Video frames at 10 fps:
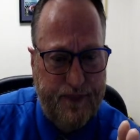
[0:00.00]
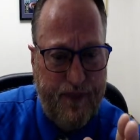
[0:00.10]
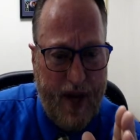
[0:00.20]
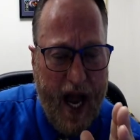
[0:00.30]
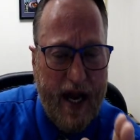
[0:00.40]

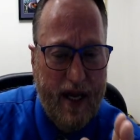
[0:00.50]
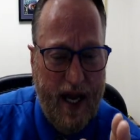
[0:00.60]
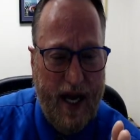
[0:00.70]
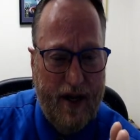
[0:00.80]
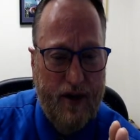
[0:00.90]
I
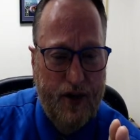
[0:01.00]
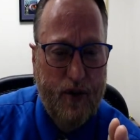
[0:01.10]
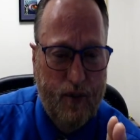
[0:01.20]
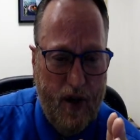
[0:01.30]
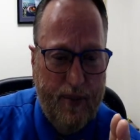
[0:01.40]
like doing
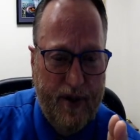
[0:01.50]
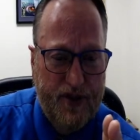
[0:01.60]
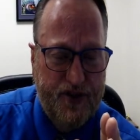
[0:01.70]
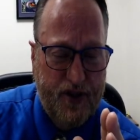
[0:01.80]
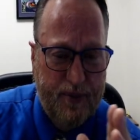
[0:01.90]

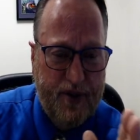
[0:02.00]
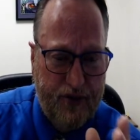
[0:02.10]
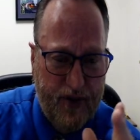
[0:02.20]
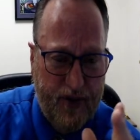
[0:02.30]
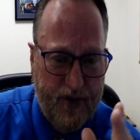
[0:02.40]
webinars up to
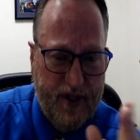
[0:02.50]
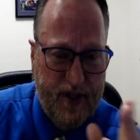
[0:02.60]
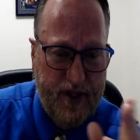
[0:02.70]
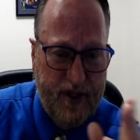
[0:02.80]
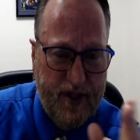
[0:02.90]
3 times a
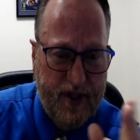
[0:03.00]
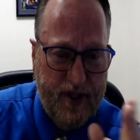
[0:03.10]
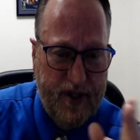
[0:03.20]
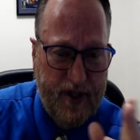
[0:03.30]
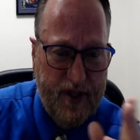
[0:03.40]
day, Monday through
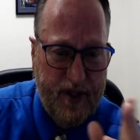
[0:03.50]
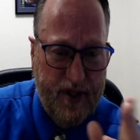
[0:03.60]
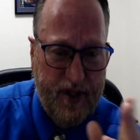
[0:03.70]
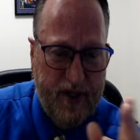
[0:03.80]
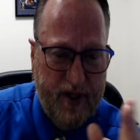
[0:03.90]
Friday and all
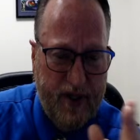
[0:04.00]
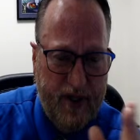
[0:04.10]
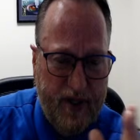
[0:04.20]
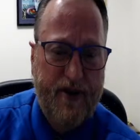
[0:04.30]
day Saturday.